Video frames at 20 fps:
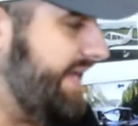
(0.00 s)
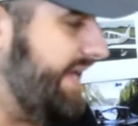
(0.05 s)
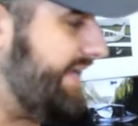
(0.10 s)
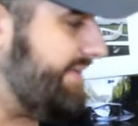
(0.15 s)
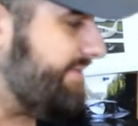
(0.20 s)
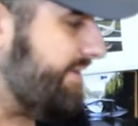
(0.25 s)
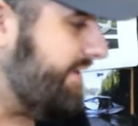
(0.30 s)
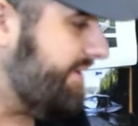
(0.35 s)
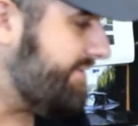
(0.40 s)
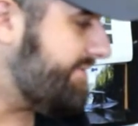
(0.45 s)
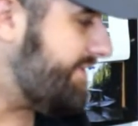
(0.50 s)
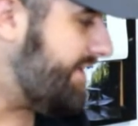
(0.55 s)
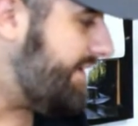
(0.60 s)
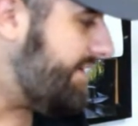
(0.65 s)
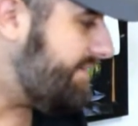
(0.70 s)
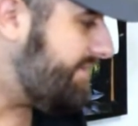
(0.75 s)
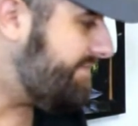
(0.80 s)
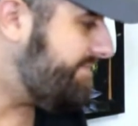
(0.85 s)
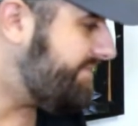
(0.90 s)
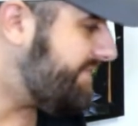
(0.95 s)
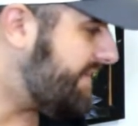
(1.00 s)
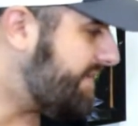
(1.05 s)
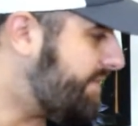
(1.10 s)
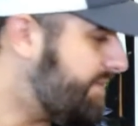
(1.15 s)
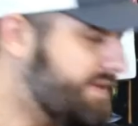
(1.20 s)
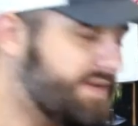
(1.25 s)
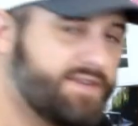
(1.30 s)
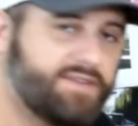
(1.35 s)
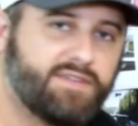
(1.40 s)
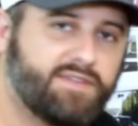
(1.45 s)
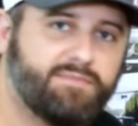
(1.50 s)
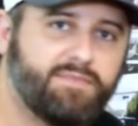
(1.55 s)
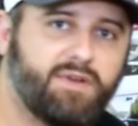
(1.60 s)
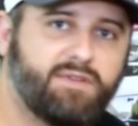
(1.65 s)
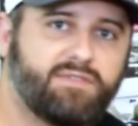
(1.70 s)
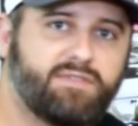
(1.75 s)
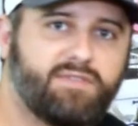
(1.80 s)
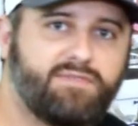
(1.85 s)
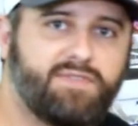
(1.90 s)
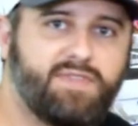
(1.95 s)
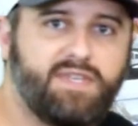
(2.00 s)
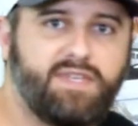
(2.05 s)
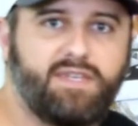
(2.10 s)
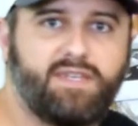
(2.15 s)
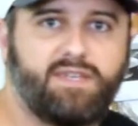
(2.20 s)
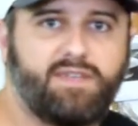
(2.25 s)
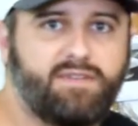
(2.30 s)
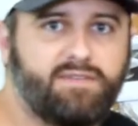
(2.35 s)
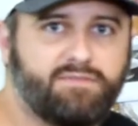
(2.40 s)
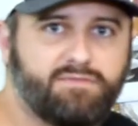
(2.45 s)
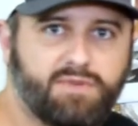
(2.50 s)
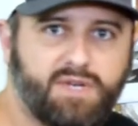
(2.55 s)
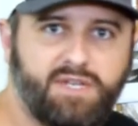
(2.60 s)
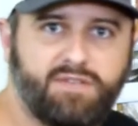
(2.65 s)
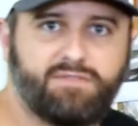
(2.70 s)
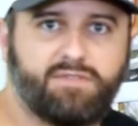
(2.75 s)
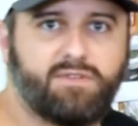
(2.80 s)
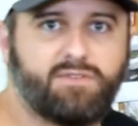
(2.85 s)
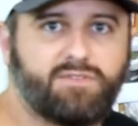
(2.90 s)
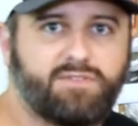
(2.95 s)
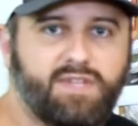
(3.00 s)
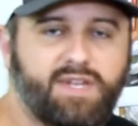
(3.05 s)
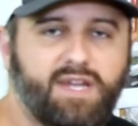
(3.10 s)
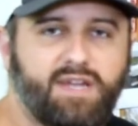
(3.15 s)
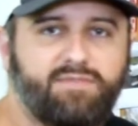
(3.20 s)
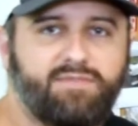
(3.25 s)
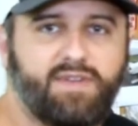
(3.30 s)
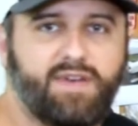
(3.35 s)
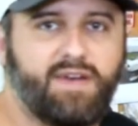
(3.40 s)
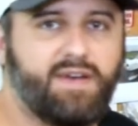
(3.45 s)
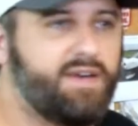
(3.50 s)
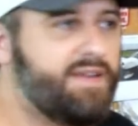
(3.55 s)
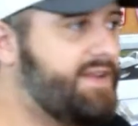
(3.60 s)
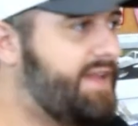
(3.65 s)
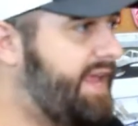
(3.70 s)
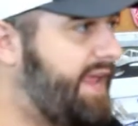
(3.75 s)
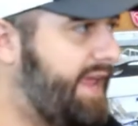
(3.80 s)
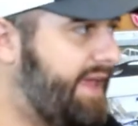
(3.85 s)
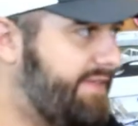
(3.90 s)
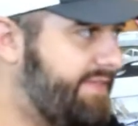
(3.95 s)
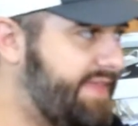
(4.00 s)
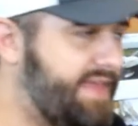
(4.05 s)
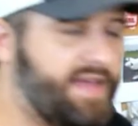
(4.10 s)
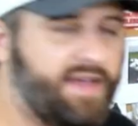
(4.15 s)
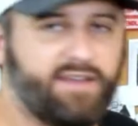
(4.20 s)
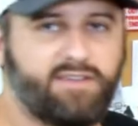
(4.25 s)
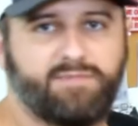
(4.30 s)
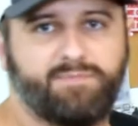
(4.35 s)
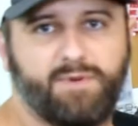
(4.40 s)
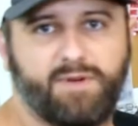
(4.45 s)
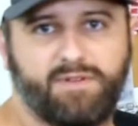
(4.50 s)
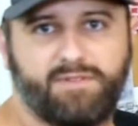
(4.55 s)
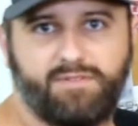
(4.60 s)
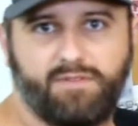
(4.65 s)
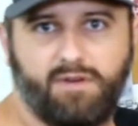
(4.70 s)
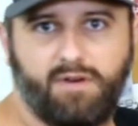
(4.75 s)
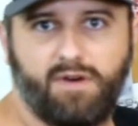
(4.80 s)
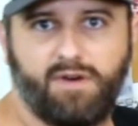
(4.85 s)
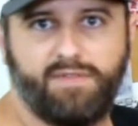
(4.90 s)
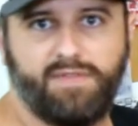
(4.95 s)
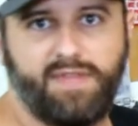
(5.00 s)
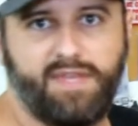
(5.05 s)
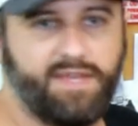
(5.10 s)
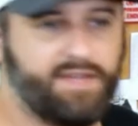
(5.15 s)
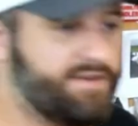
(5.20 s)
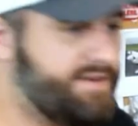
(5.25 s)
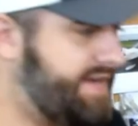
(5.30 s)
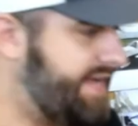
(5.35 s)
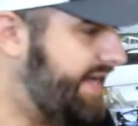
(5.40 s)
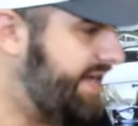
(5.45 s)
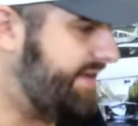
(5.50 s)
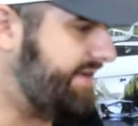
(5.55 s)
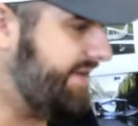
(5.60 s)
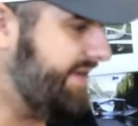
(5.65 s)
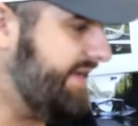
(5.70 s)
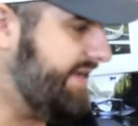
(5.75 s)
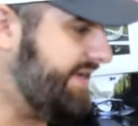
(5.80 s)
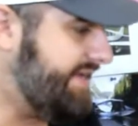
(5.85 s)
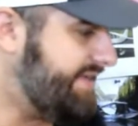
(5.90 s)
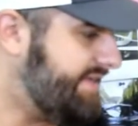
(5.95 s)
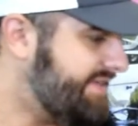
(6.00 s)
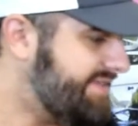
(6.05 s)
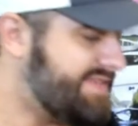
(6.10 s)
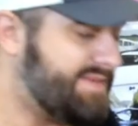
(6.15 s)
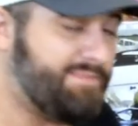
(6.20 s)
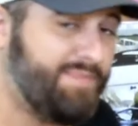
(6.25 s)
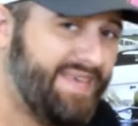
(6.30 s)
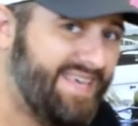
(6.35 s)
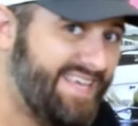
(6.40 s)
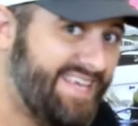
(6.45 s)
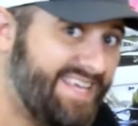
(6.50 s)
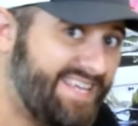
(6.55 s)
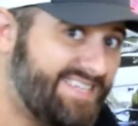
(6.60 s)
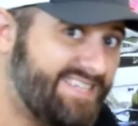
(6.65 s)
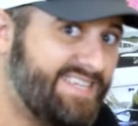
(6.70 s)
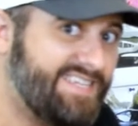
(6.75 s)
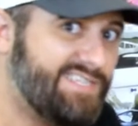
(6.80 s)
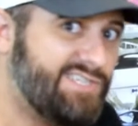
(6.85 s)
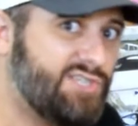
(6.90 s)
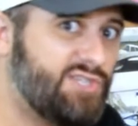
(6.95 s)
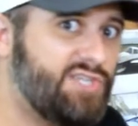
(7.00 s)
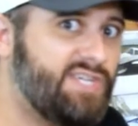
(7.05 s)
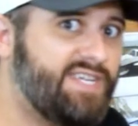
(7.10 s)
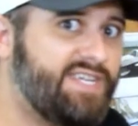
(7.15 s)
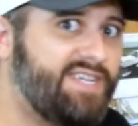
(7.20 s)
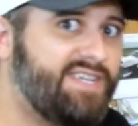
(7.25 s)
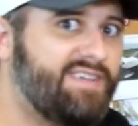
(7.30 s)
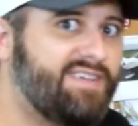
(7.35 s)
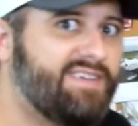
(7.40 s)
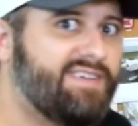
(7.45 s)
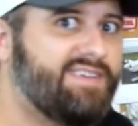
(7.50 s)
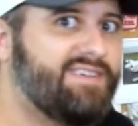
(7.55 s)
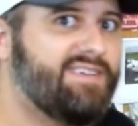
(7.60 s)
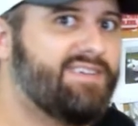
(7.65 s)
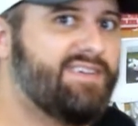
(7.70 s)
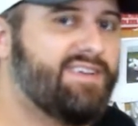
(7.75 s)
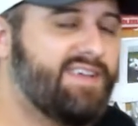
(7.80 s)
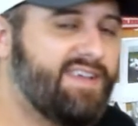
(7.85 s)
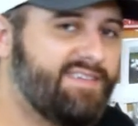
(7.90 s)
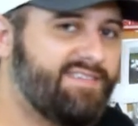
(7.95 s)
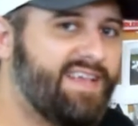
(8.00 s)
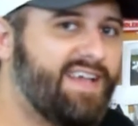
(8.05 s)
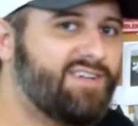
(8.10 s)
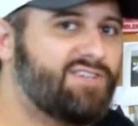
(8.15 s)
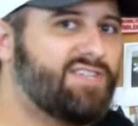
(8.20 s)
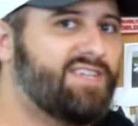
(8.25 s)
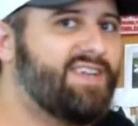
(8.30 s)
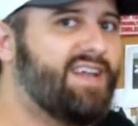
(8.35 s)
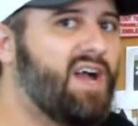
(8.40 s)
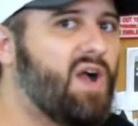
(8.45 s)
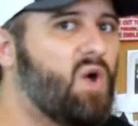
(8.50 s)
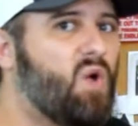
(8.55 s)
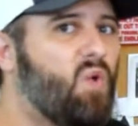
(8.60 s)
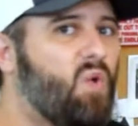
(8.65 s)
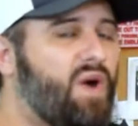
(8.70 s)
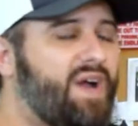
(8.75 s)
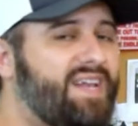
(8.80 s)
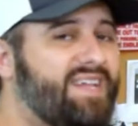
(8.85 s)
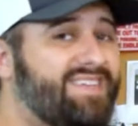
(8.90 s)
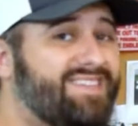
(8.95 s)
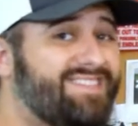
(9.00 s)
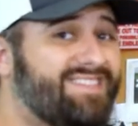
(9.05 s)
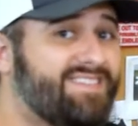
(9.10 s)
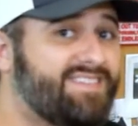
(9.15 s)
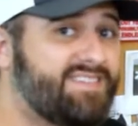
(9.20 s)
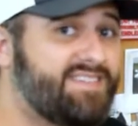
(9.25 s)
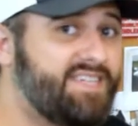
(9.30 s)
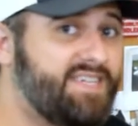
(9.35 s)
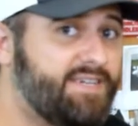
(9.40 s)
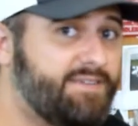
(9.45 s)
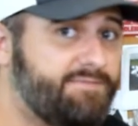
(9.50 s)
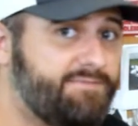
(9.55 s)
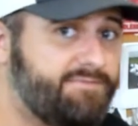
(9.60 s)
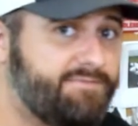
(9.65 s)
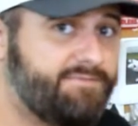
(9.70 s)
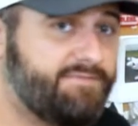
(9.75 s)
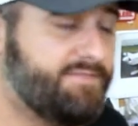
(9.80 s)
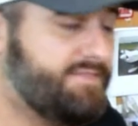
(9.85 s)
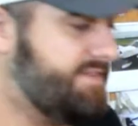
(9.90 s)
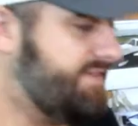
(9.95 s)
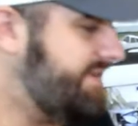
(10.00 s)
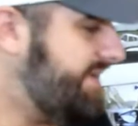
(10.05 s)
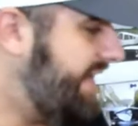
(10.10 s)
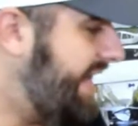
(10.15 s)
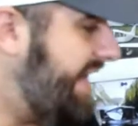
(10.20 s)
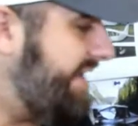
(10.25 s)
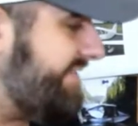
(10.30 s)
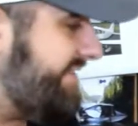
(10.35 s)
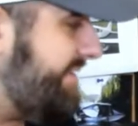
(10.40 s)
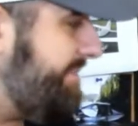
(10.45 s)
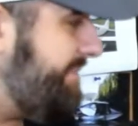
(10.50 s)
It's also, according to most of the research that I've done and the experts on the internet, the PETG is actually not quite as stiff as the